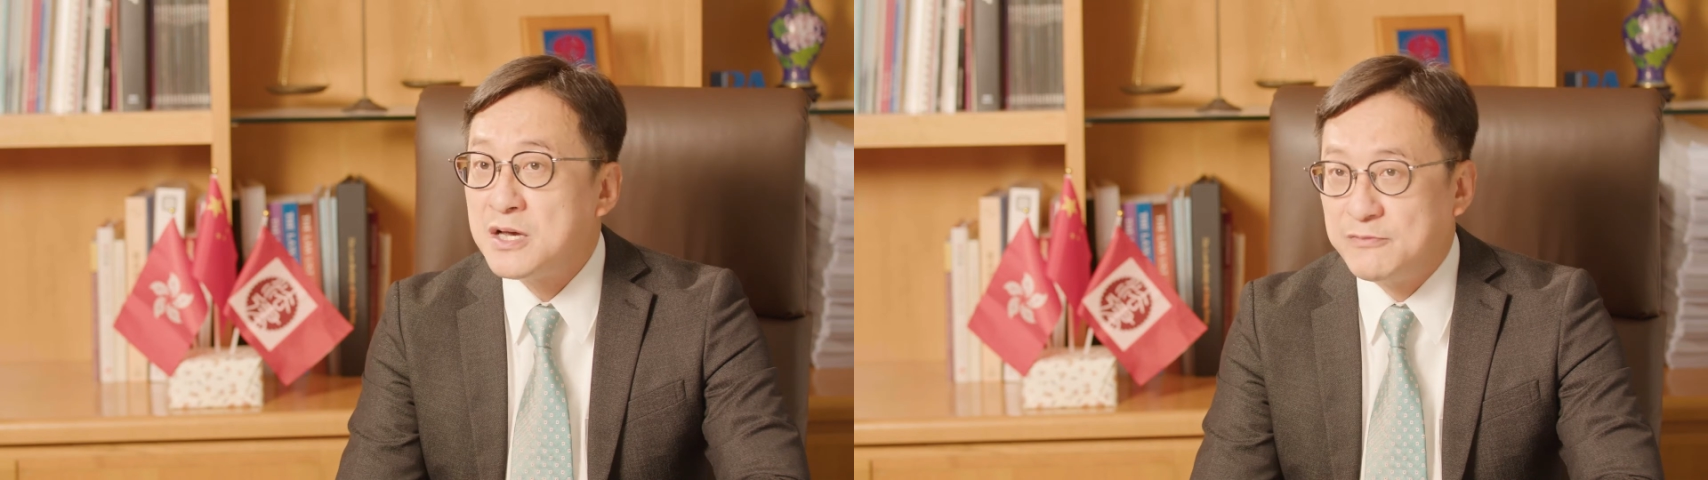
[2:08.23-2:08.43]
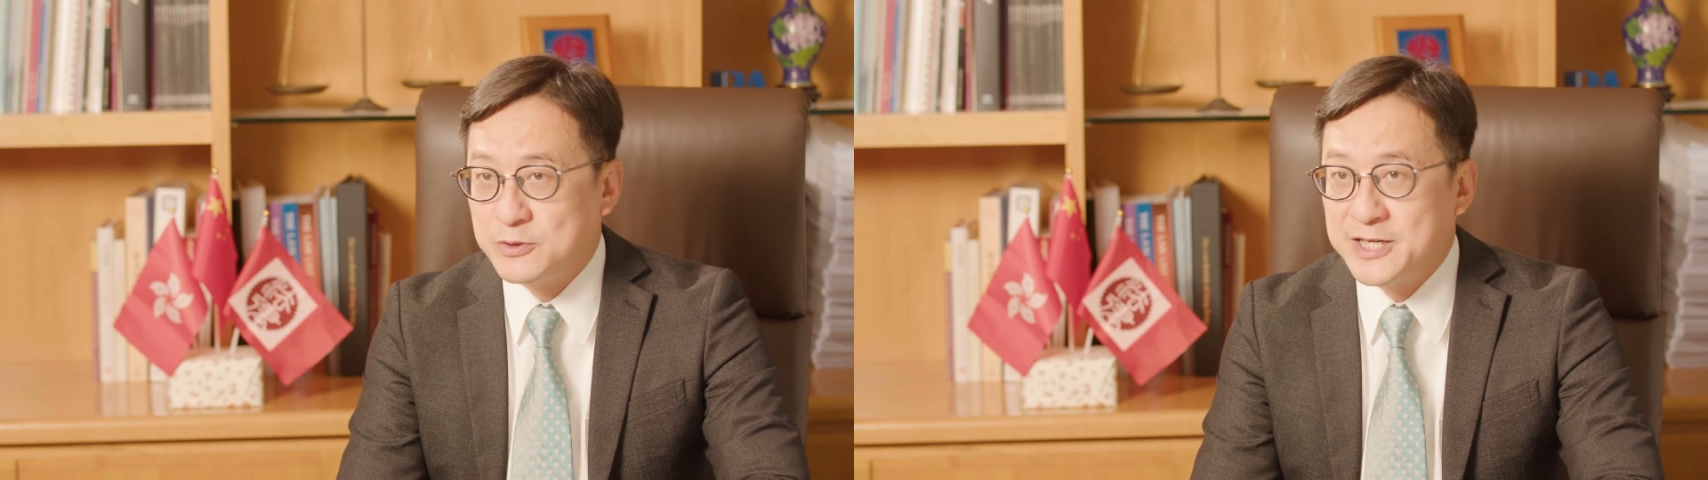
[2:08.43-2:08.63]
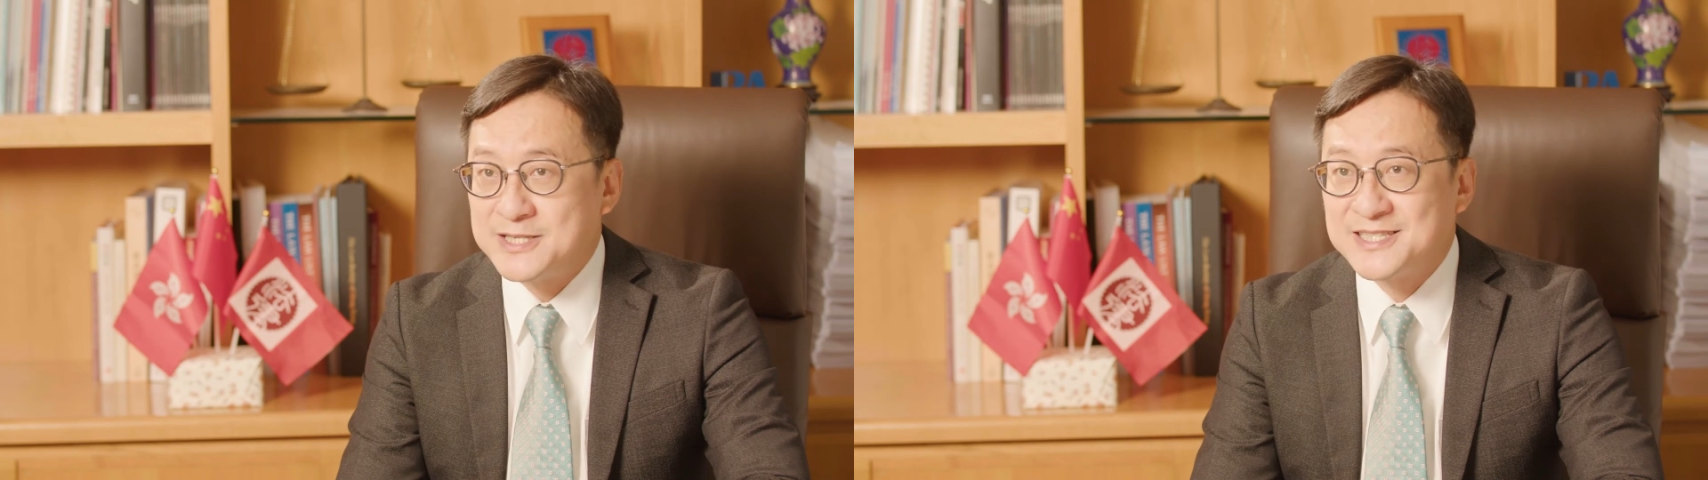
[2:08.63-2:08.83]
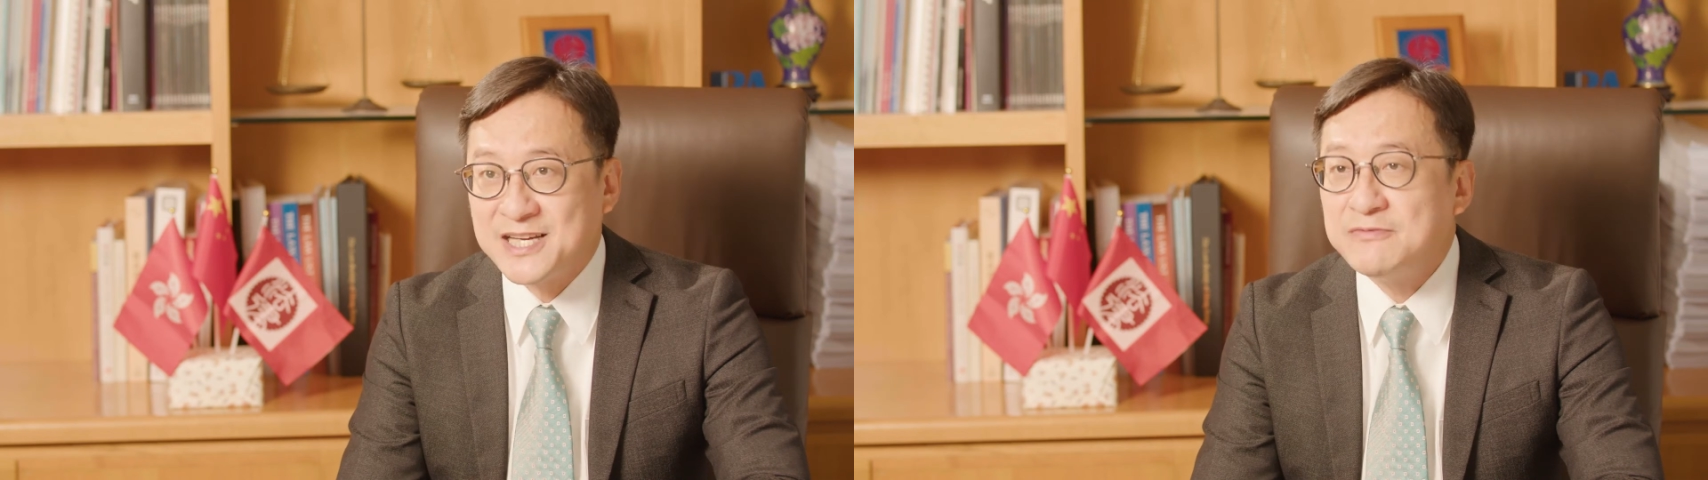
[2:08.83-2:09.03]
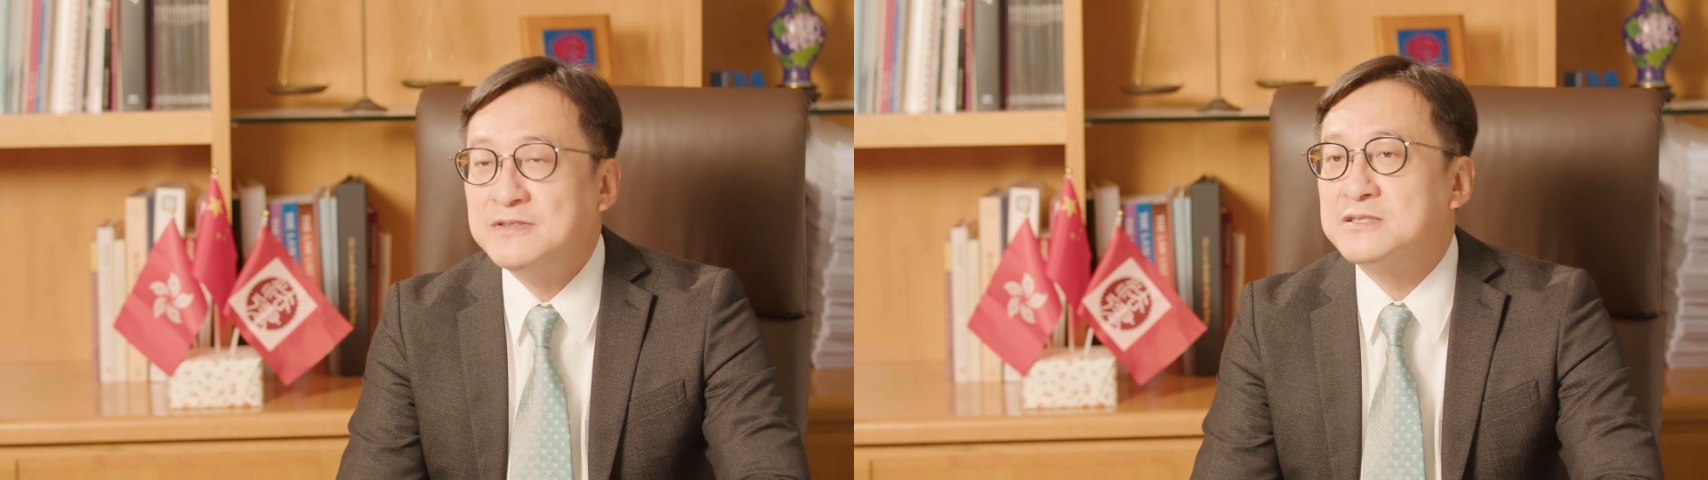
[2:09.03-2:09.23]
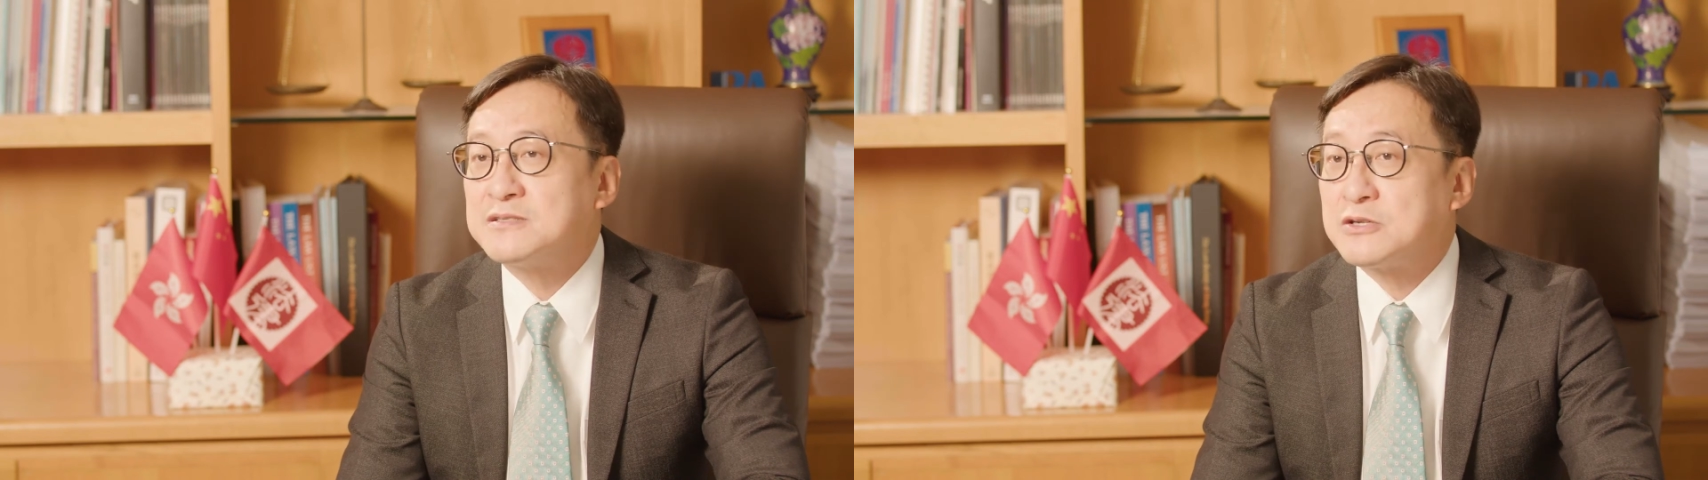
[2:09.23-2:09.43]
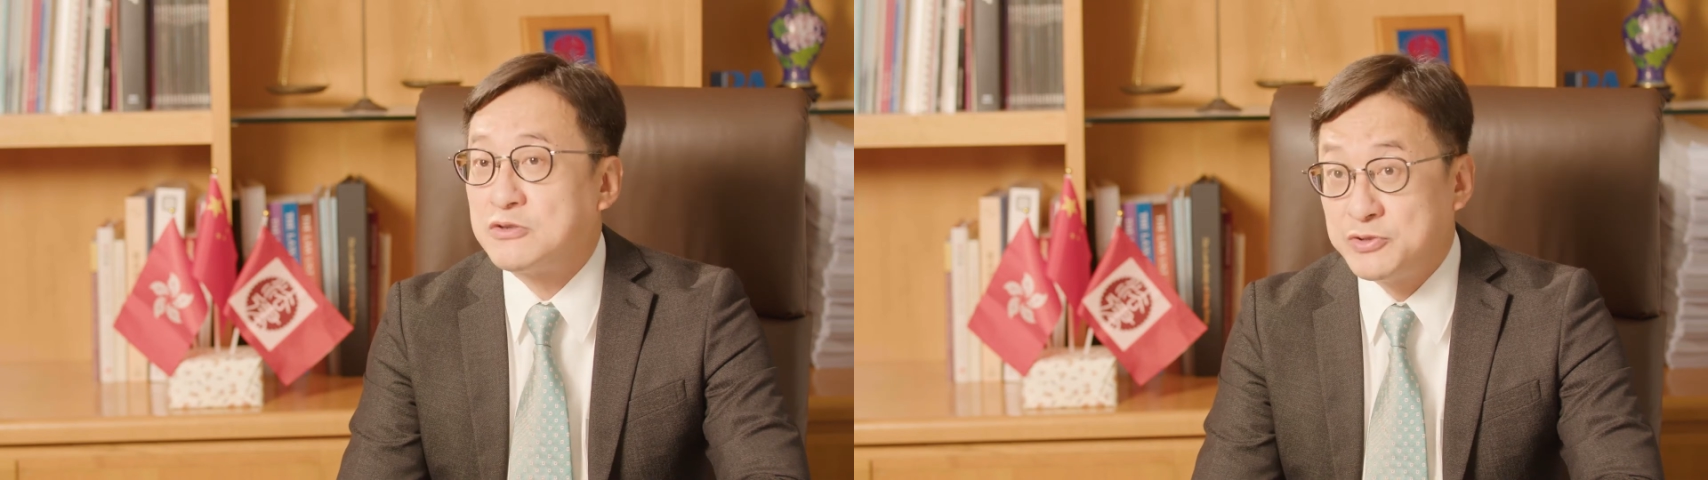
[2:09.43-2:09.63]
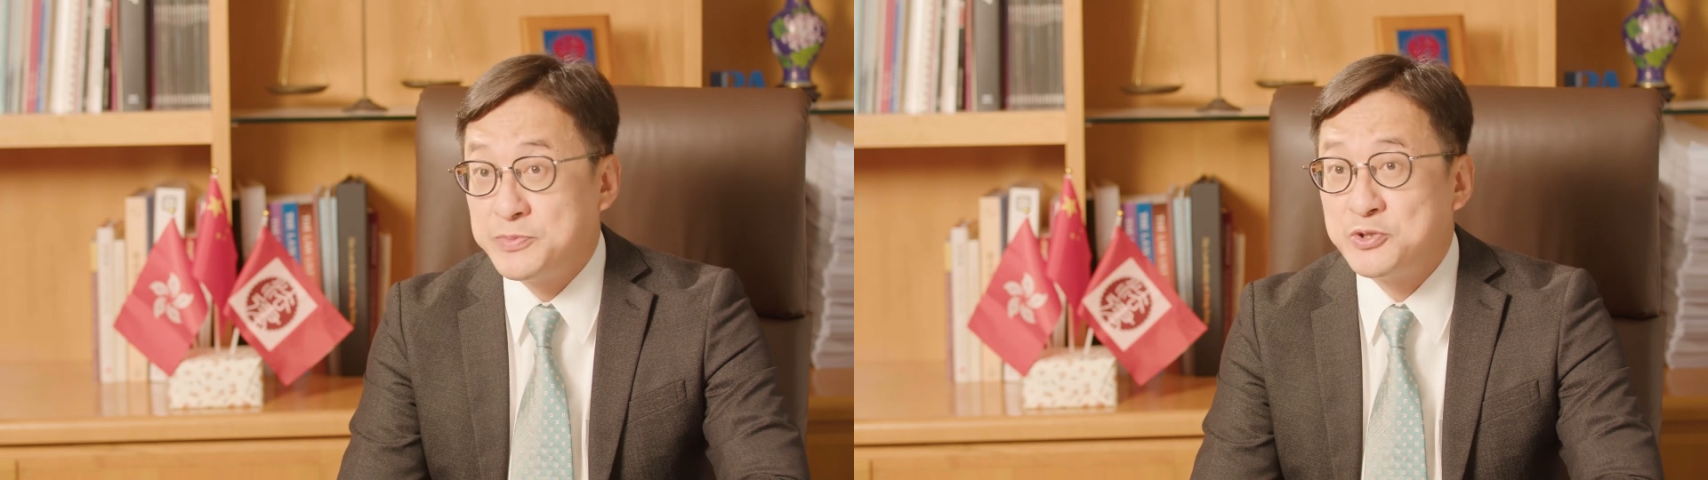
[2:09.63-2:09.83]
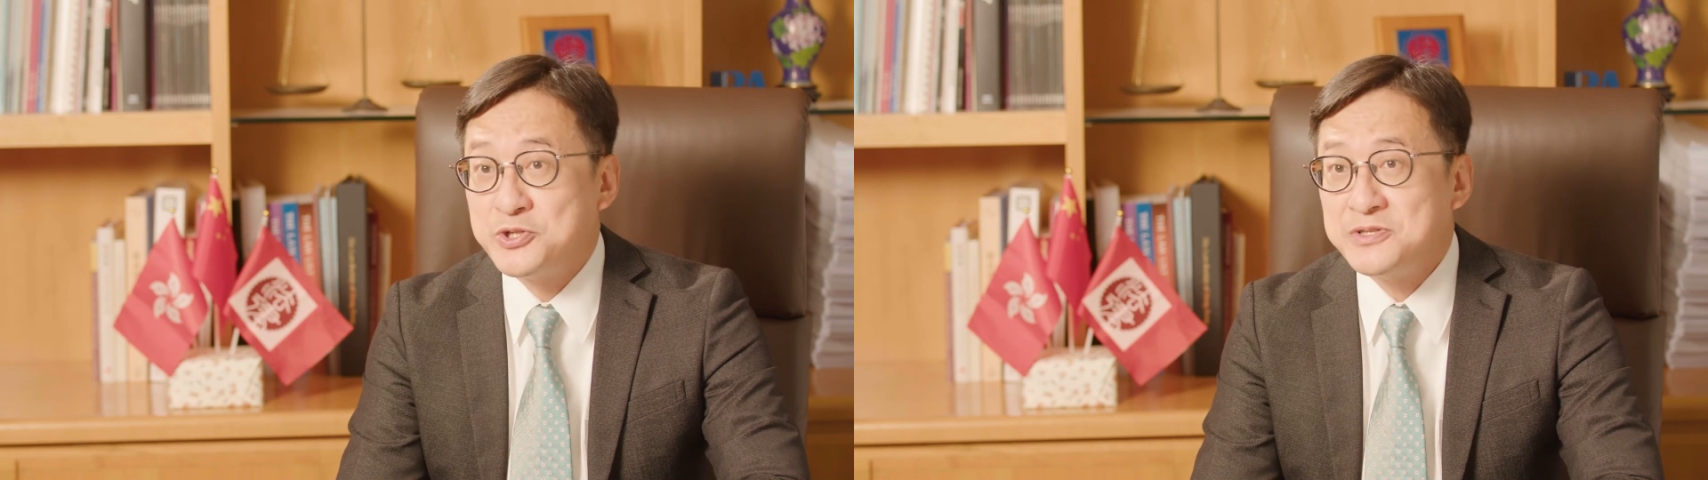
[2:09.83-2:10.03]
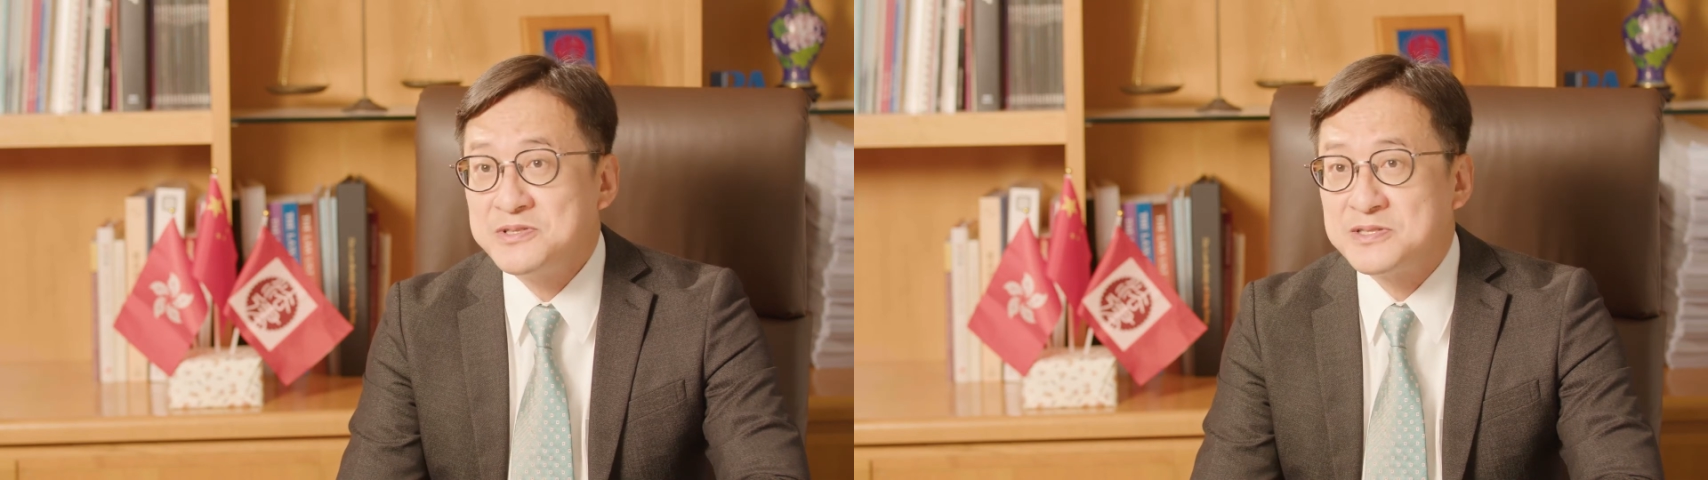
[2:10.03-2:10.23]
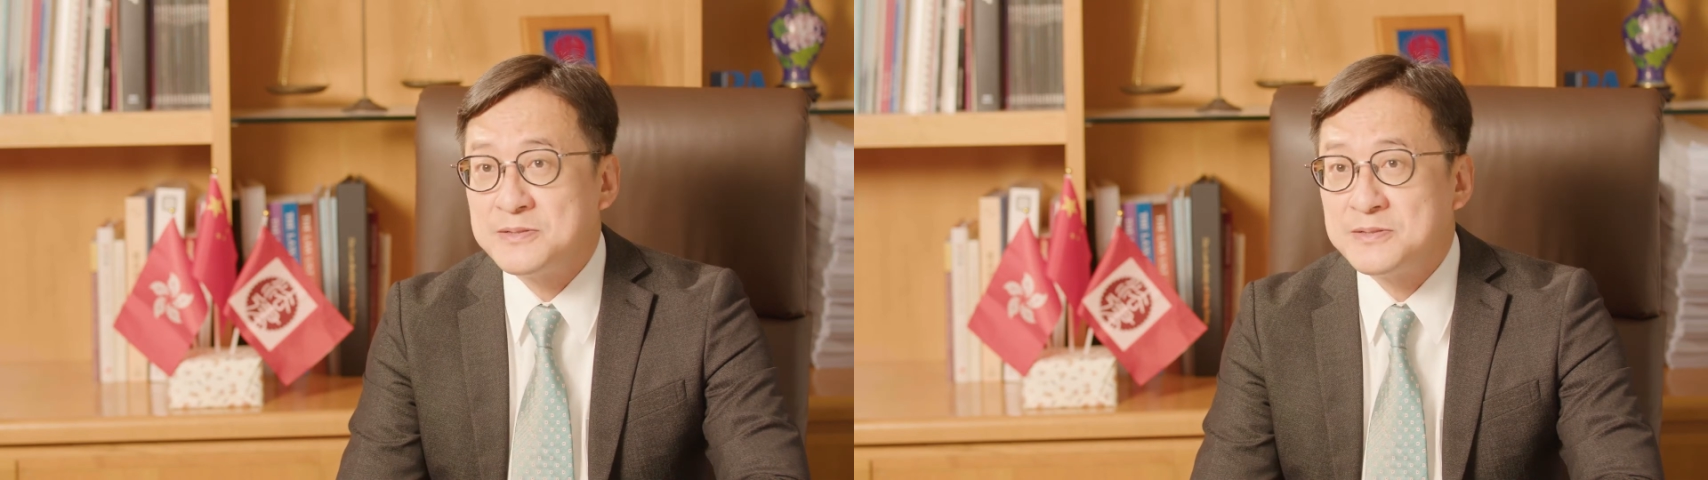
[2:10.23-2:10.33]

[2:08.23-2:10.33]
for their selfless contributions.